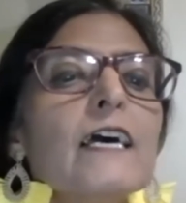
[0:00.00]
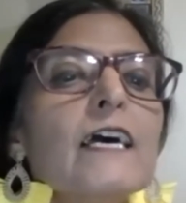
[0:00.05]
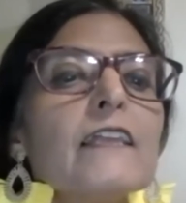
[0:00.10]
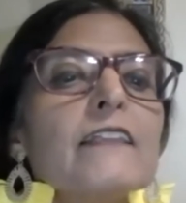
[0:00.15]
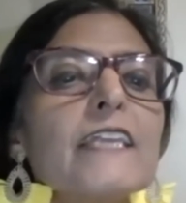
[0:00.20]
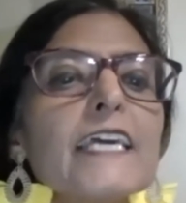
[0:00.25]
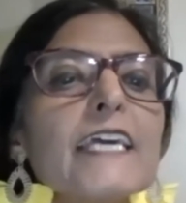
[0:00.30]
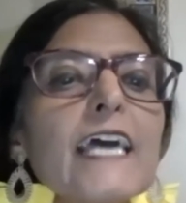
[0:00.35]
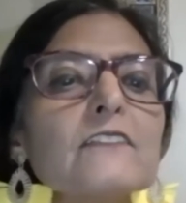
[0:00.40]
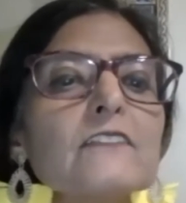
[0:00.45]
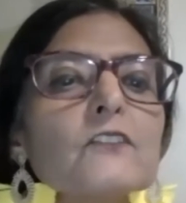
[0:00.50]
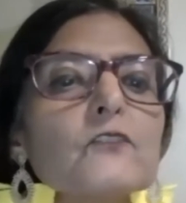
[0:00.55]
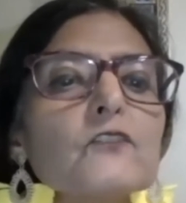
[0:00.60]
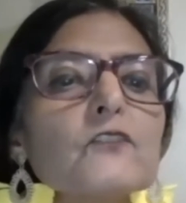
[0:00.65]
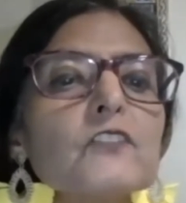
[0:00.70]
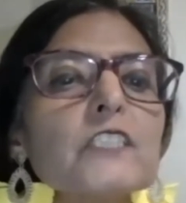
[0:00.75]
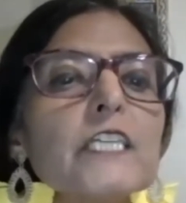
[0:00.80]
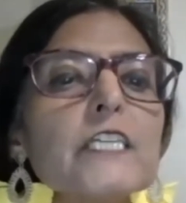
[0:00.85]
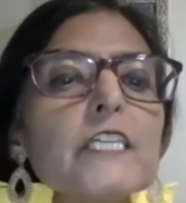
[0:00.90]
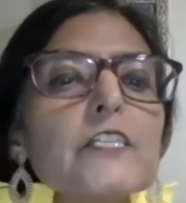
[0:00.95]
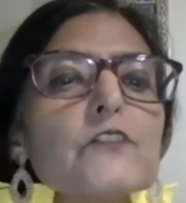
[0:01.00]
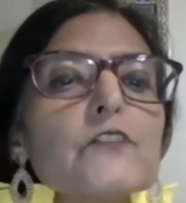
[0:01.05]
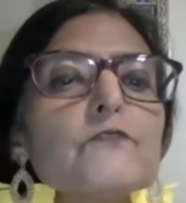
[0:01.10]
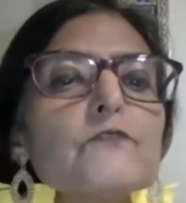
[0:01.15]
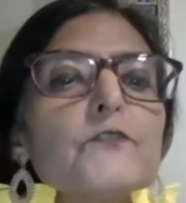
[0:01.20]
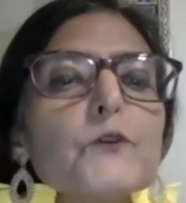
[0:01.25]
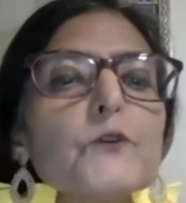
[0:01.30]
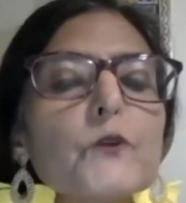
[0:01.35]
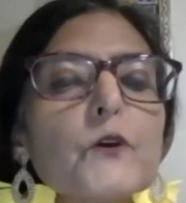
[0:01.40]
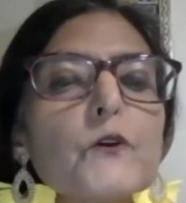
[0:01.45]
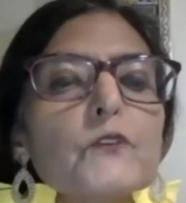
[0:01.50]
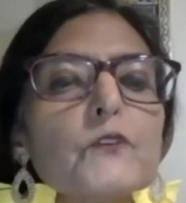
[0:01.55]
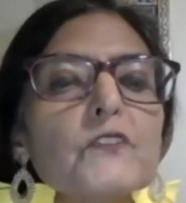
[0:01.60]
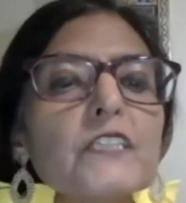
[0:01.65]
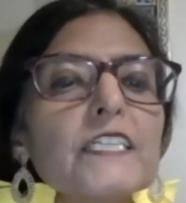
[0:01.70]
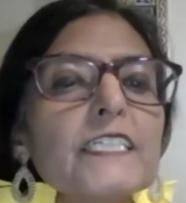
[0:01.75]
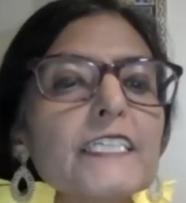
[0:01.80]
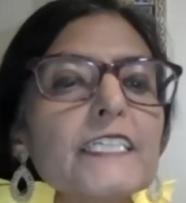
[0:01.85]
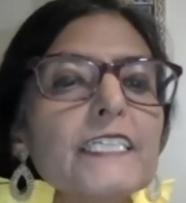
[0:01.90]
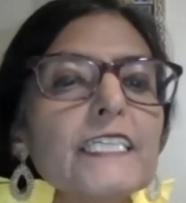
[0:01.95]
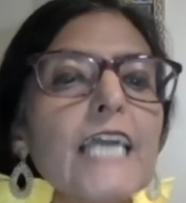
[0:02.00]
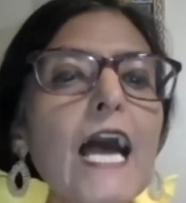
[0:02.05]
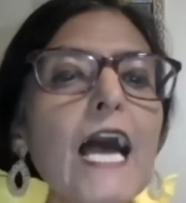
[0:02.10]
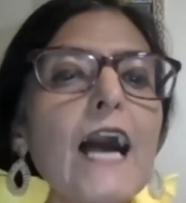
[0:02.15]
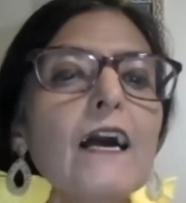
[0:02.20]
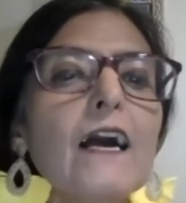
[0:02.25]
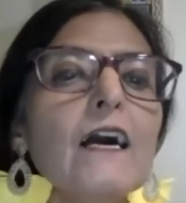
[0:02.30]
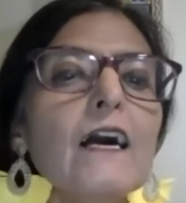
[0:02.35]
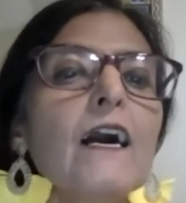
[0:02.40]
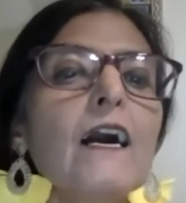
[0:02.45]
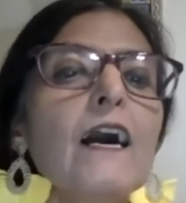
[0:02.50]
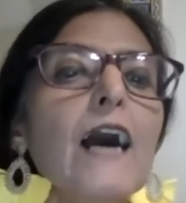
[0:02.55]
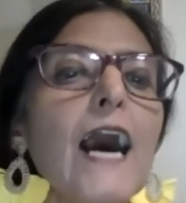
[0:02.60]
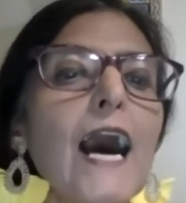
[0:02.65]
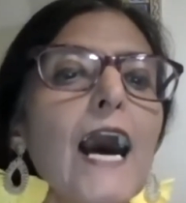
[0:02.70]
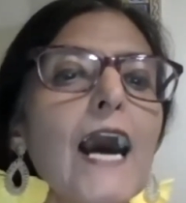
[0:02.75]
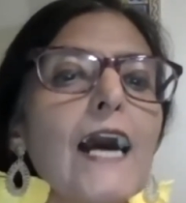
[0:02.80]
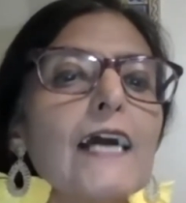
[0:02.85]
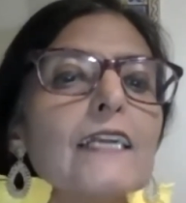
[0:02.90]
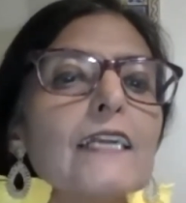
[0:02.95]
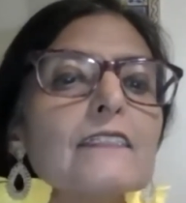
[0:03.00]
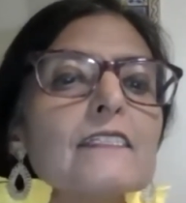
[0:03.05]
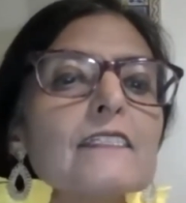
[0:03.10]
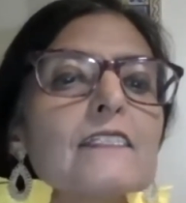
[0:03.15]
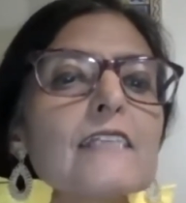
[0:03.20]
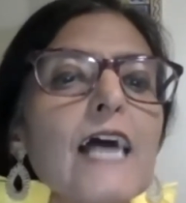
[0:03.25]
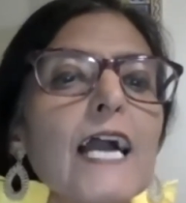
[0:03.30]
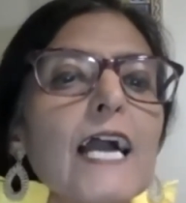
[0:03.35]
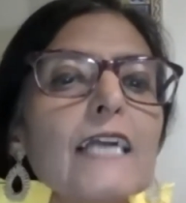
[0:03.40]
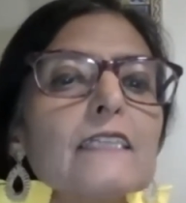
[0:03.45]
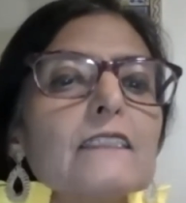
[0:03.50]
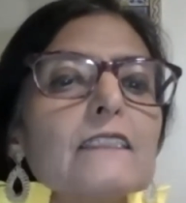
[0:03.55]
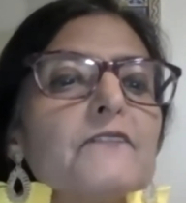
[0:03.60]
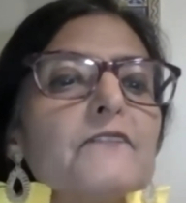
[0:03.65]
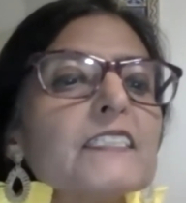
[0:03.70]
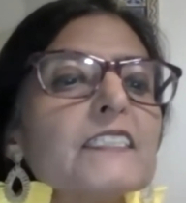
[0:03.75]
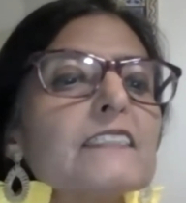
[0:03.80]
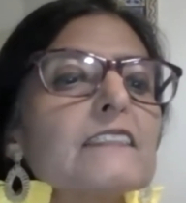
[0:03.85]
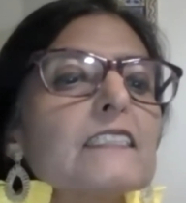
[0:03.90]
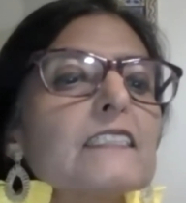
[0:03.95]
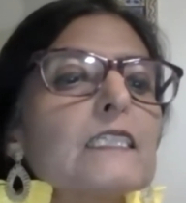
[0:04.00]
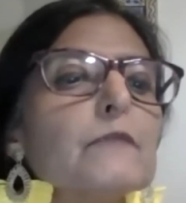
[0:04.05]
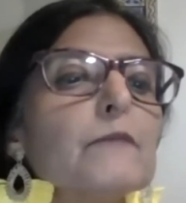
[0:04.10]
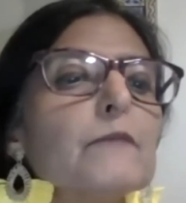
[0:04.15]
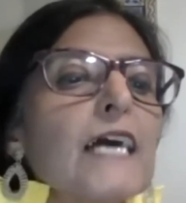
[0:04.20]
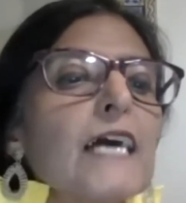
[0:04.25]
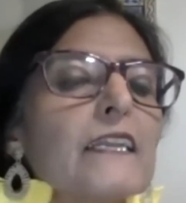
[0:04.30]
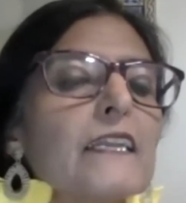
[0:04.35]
the Association for Joteria, Arts, Activism, and